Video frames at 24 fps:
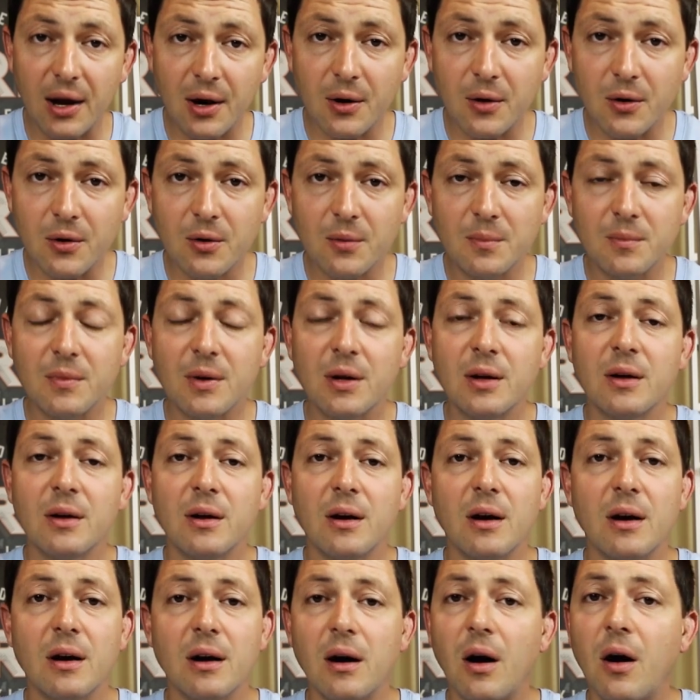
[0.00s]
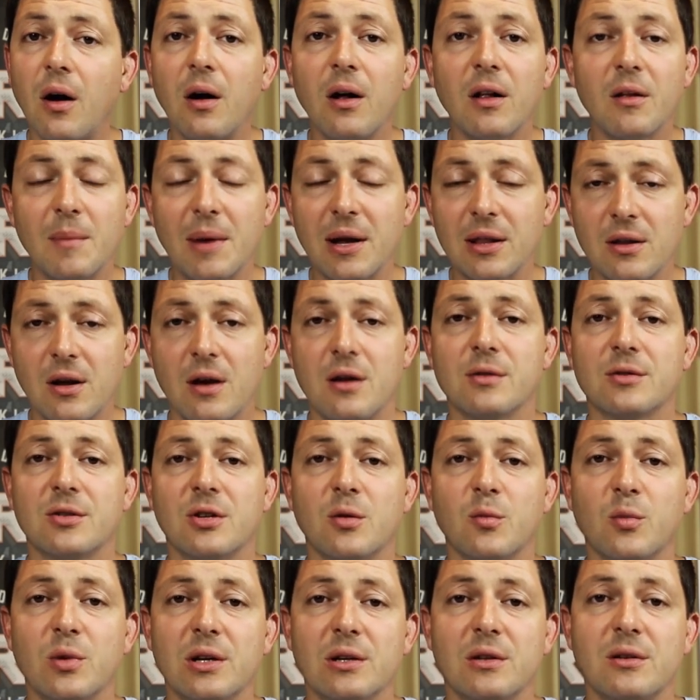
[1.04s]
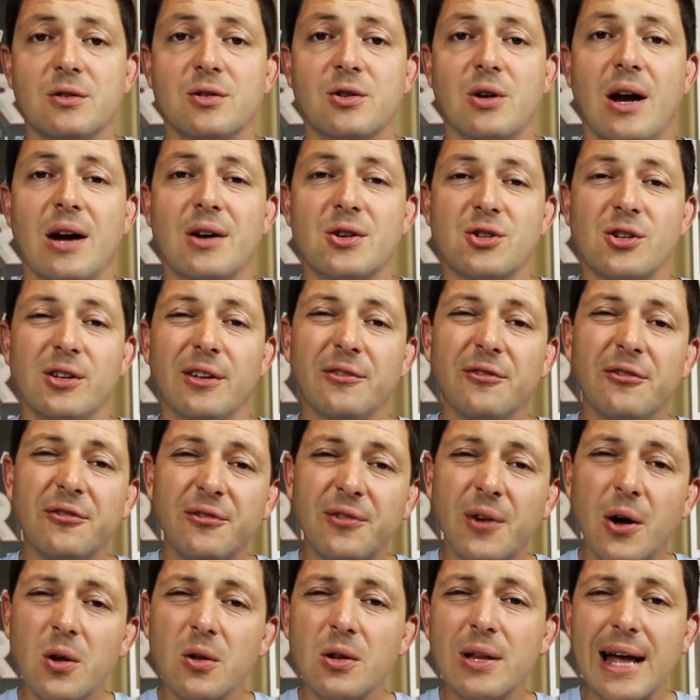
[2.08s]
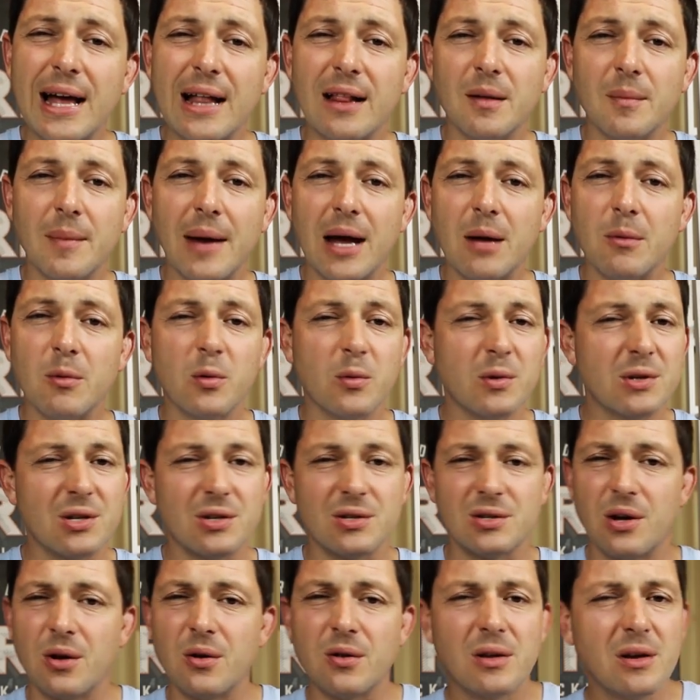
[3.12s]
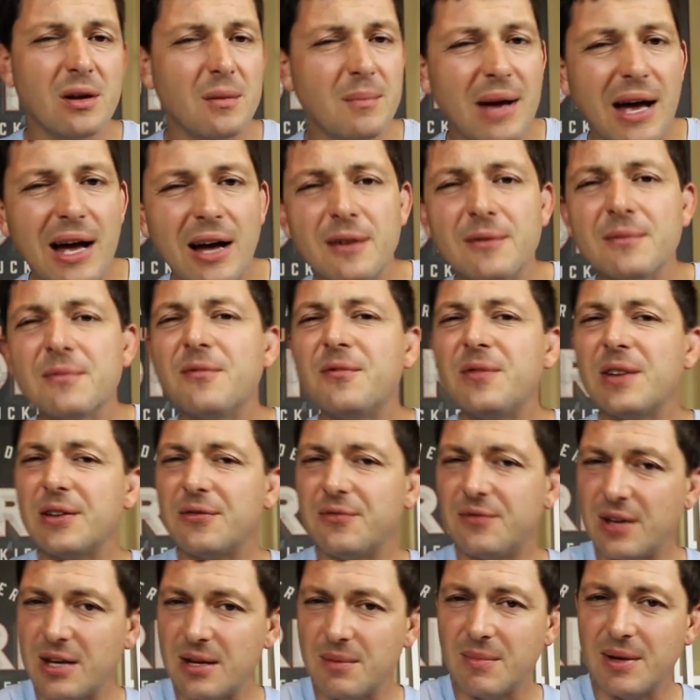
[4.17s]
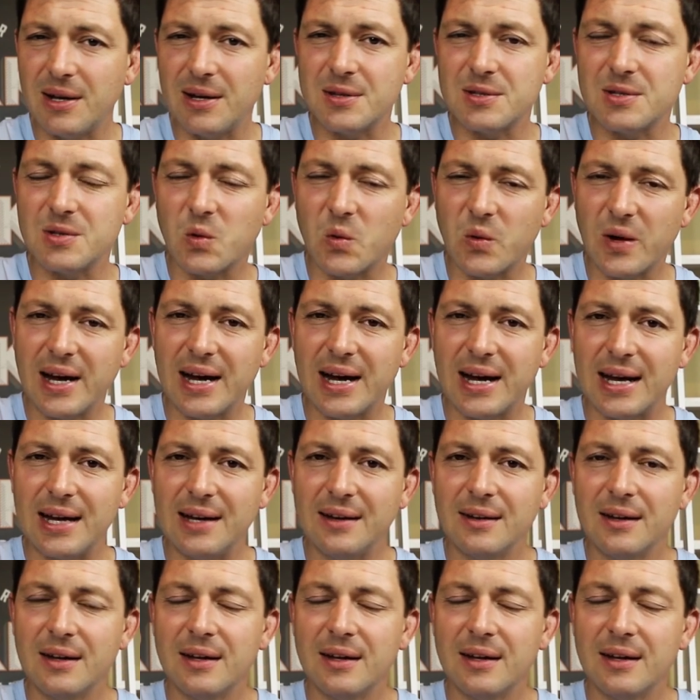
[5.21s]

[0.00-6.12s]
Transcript: home. Uh, all of my long-term rentals are actually in Foley, Alabama, which is only about 15 minutes away.